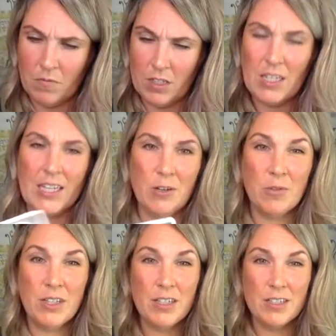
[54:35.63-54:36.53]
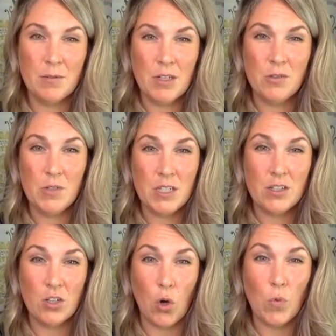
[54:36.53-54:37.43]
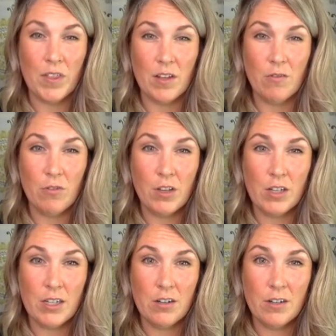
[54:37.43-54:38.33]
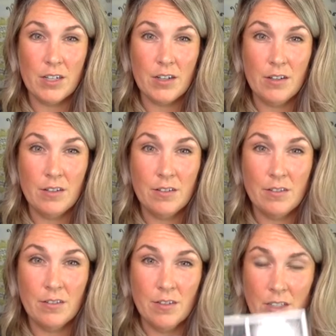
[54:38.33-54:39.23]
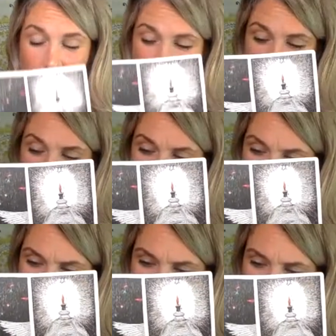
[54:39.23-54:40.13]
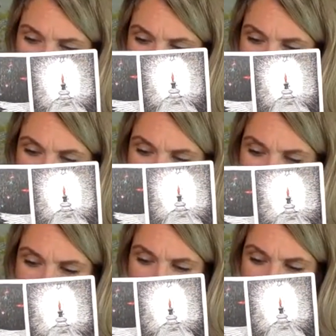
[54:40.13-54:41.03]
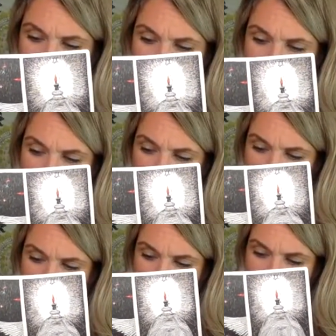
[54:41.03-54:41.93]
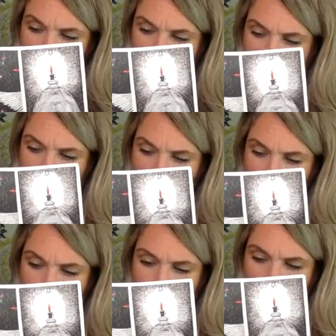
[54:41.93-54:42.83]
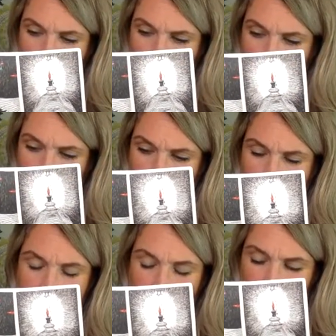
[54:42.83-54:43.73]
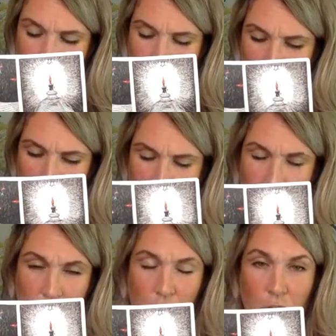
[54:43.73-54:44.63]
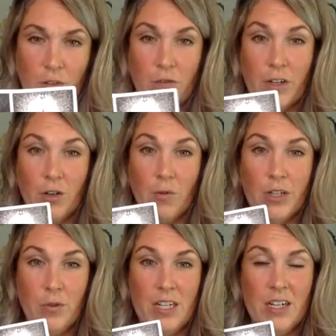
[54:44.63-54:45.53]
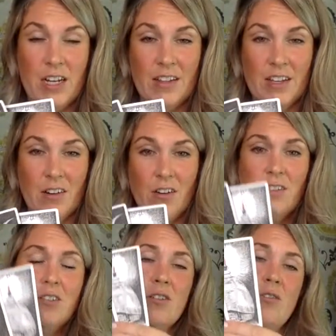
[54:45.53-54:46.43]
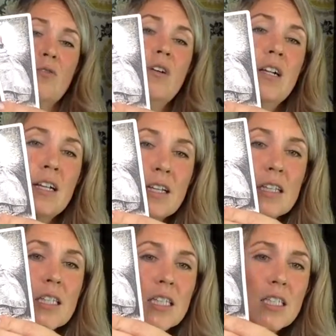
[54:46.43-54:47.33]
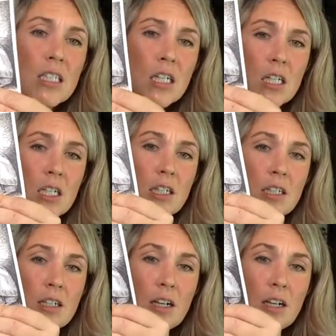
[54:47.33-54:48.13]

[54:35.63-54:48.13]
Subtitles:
Like you really, sometimes we need to go within for the clarity. You know what I mean? So there's definitely something there to quest for personal truth to figure out what you need. And then also this card.